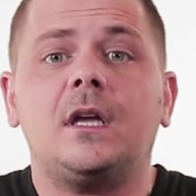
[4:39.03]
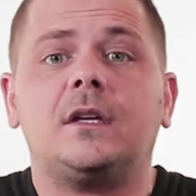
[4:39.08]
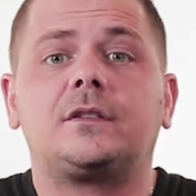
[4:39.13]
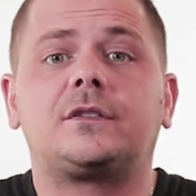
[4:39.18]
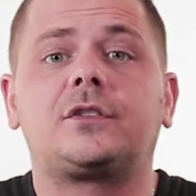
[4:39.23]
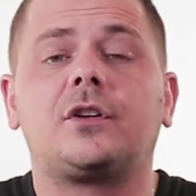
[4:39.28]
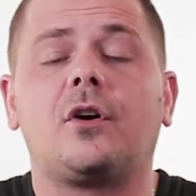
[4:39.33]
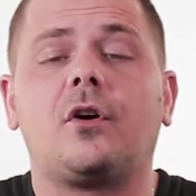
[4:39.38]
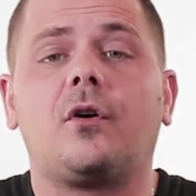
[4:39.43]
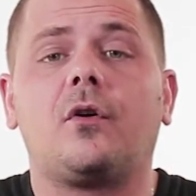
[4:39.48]

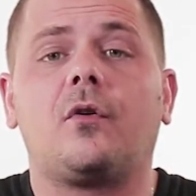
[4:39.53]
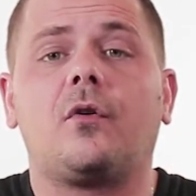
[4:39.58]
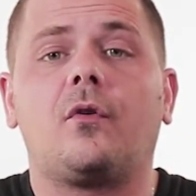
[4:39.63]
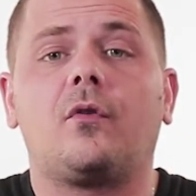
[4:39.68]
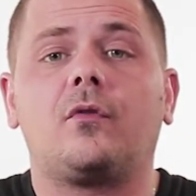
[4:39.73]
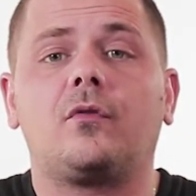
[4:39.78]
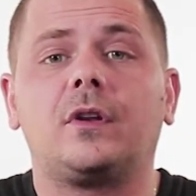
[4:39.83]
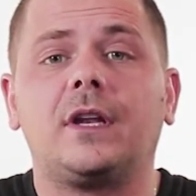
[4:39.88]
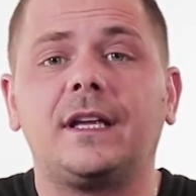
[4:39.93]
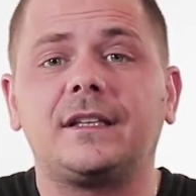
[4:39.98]
So
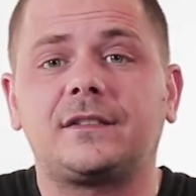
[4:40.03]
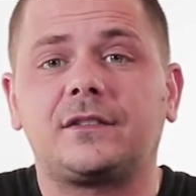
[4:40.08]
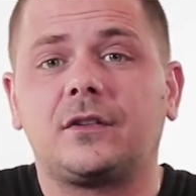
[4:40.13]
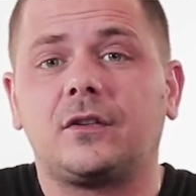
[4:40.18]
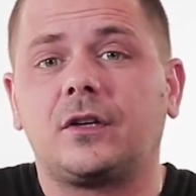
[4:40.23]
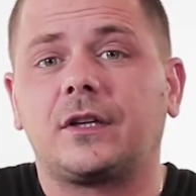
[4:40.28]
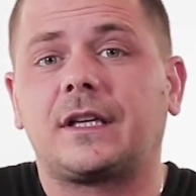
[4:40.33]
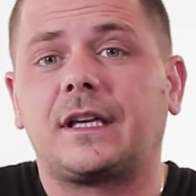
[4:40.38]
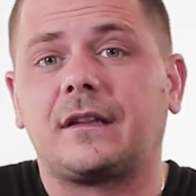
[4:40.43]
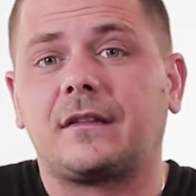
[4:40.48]
let's
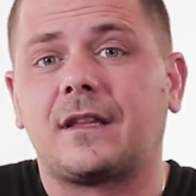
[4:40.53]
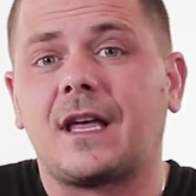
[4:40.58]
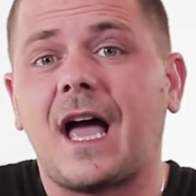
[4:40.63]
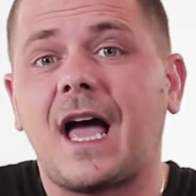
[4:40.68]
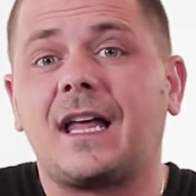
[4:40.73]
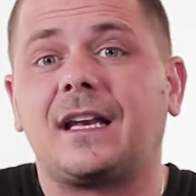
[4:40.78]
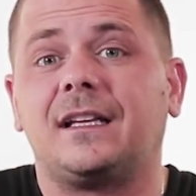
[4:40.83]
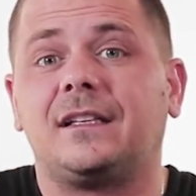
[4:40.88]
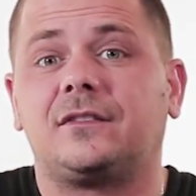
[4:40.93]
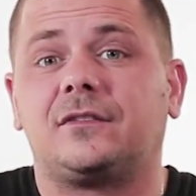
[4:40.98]
look at
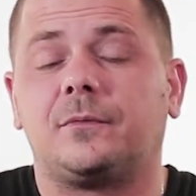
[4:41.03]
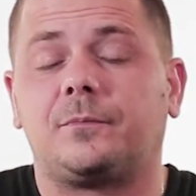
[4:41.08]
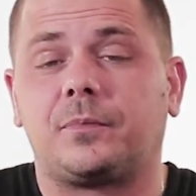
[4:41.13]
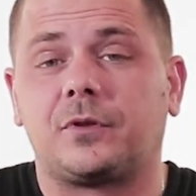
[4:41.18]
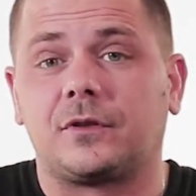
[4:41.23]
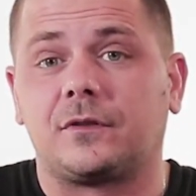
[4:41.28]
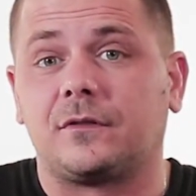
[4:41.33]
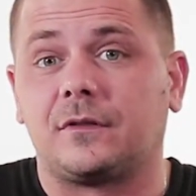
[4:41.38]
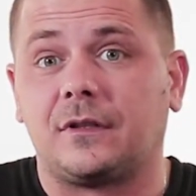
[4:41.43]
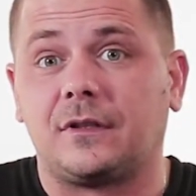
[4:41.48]
that
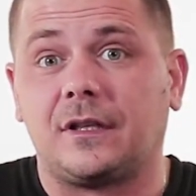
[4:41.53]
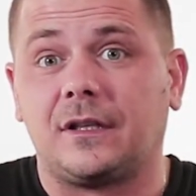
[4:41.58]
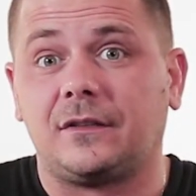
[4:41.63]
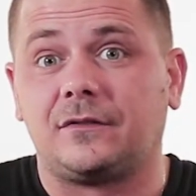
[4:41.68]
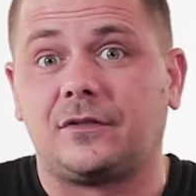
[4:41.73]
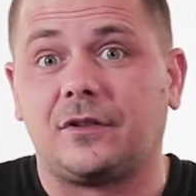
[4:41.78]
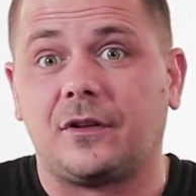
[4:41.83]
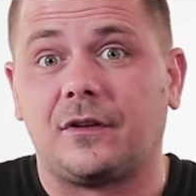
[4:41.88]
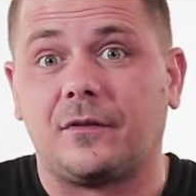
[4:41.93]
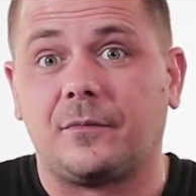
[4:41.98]

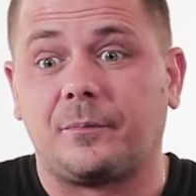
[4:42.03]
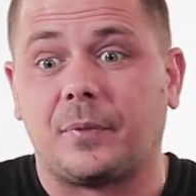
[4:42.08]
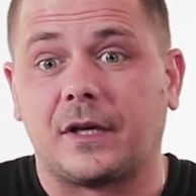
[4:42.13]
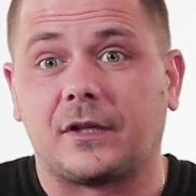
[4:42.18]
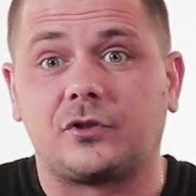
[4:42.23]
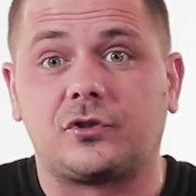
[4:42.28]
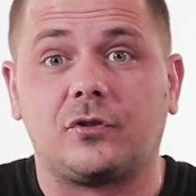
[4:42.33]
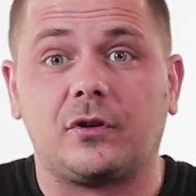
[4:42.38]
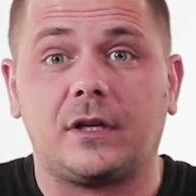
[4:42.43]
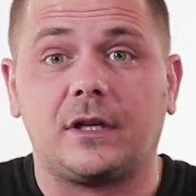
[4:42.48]
into
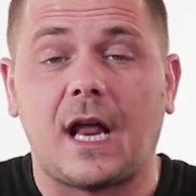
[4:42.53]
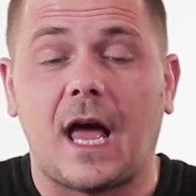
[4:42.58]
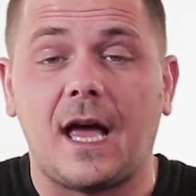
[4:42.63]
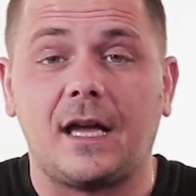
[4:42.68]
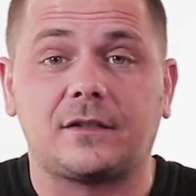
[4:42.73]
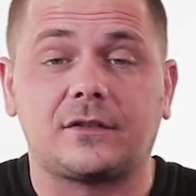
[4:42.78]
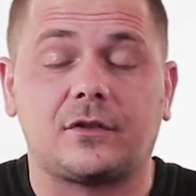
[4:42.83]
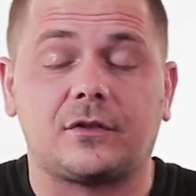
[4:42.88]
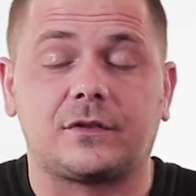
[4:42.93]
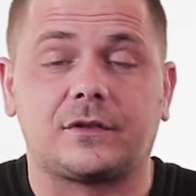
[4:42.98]
picture and
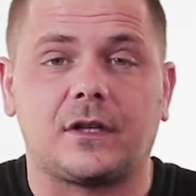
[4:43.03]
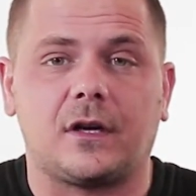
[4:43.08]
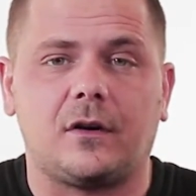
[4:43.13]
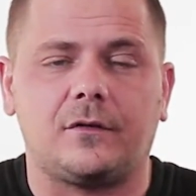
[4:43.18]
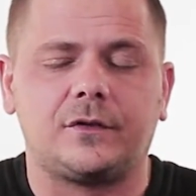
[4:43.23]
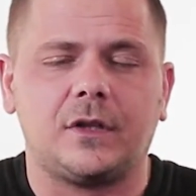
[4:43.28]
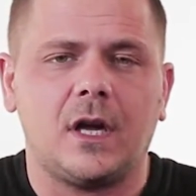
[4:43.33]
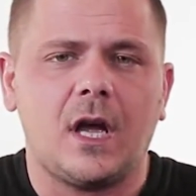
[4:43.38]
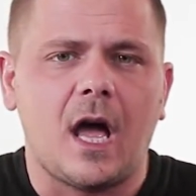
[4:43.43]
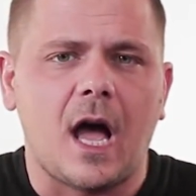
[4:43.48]
ask
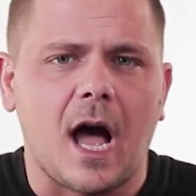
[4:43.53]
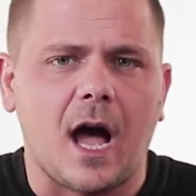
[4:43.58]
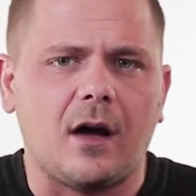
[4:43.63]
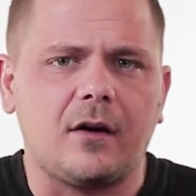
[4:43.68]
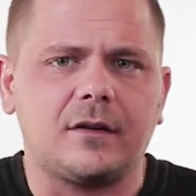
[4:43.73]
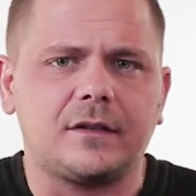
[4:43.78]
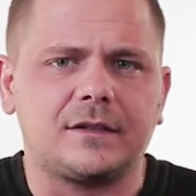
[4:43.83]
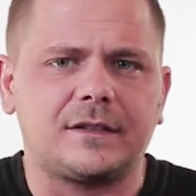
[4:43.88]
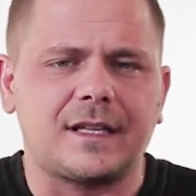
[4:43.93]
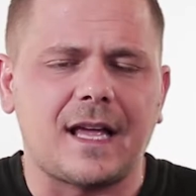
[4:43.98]
ourselves,
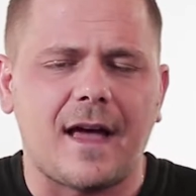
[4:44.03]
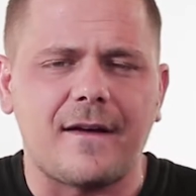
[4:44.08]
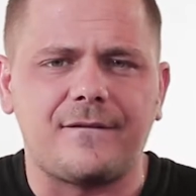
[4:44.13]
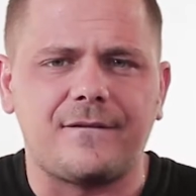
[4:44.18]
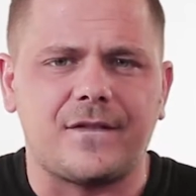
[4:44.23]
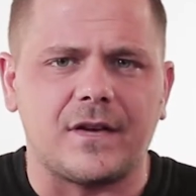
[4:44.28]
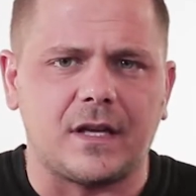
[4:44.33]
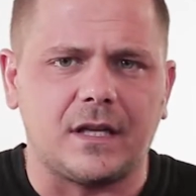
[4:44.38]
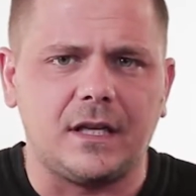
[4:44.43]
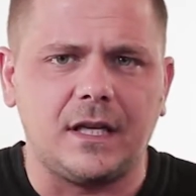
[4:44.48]
how does that
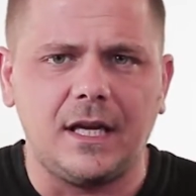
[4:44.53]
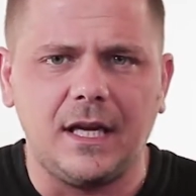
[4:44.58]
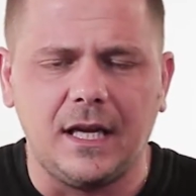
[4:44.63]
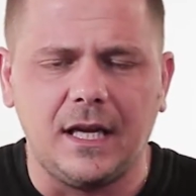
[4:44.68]
fit